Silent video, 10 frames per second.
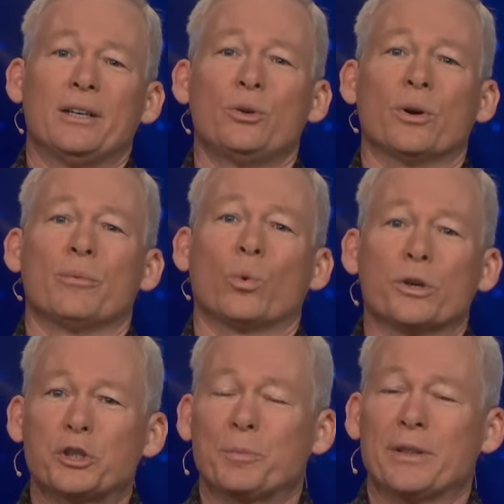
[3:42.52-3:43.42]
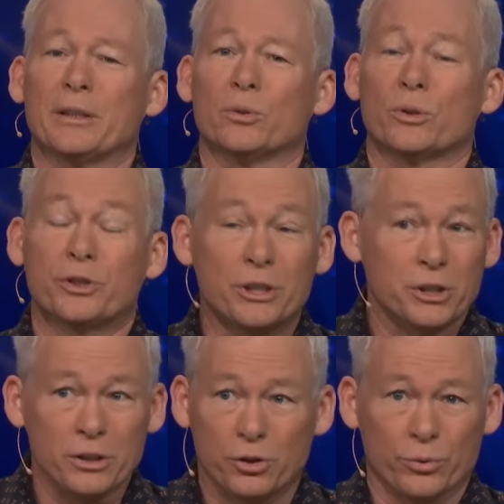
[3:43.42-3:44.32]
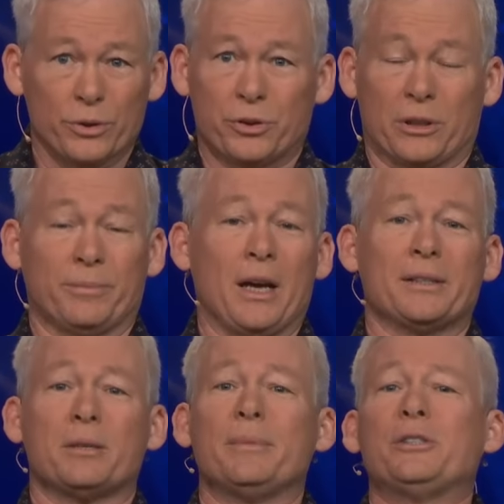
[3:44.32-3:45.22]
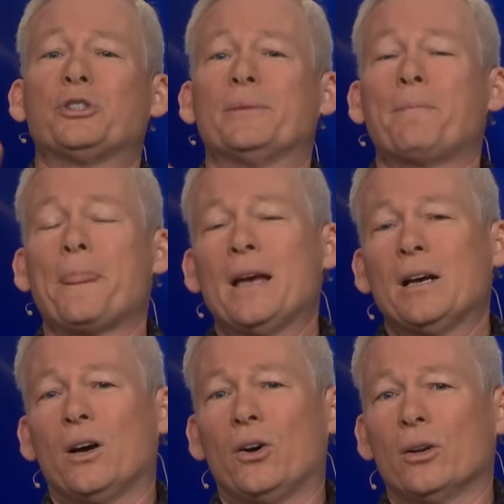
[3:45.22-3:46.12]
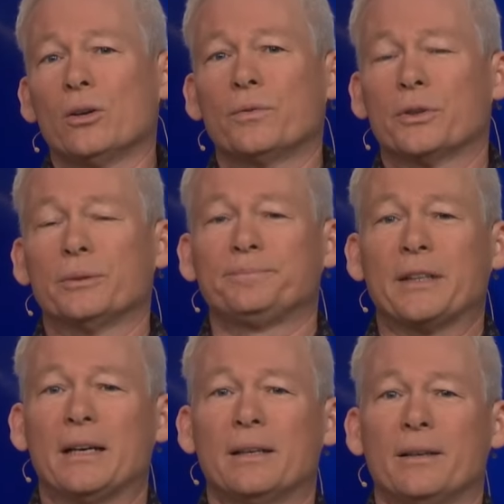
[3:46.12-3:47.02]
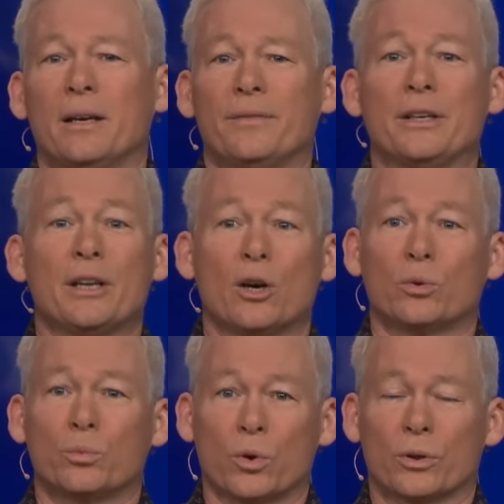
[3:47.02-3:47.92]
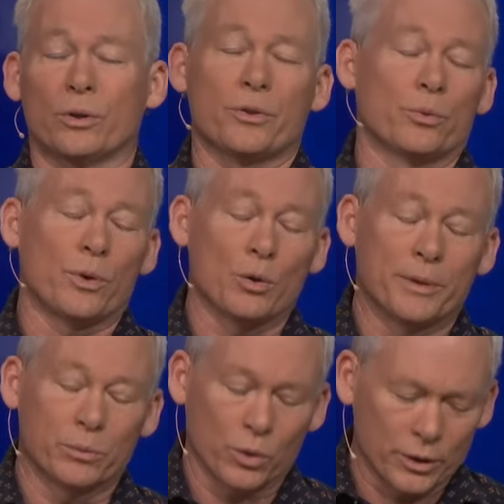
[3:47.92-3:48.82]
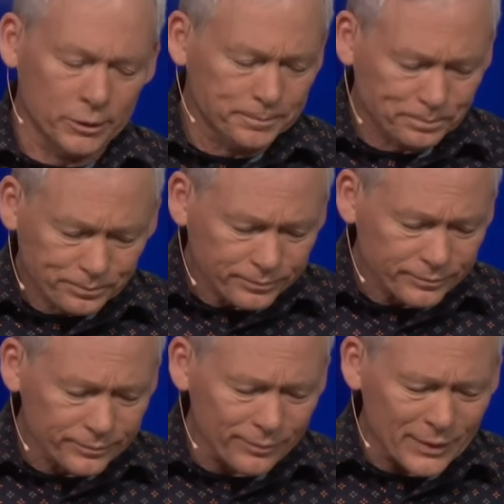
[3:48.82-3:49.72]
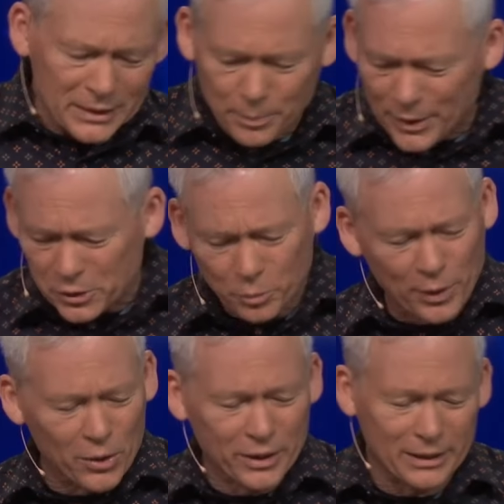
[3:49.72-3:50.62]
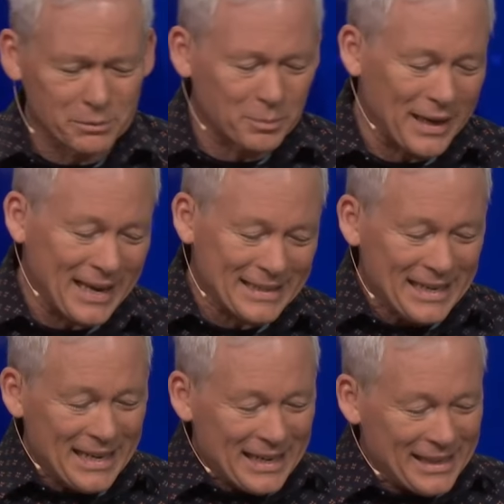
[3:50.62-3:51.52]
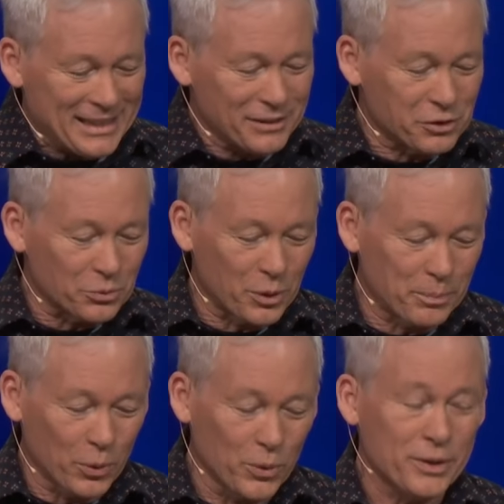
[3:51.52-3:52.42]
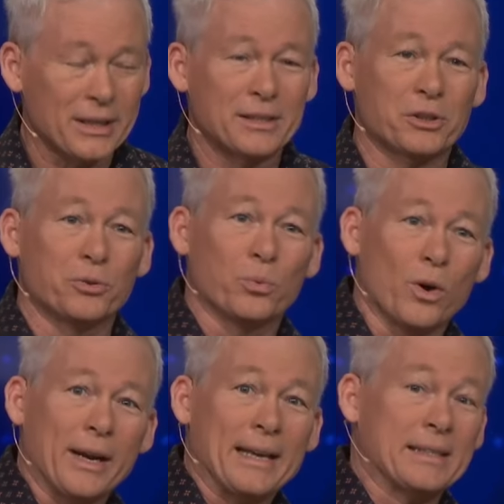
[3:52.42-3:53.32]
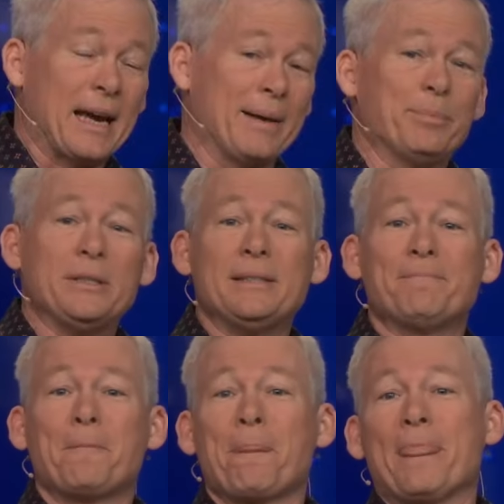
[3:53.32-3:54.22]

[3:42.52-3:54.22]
who are worshiping the Lord just in Jerusalem, not to mention all over the known world or the Roman world. And the Apostle Paul comes back. He gives a report as to what has happened,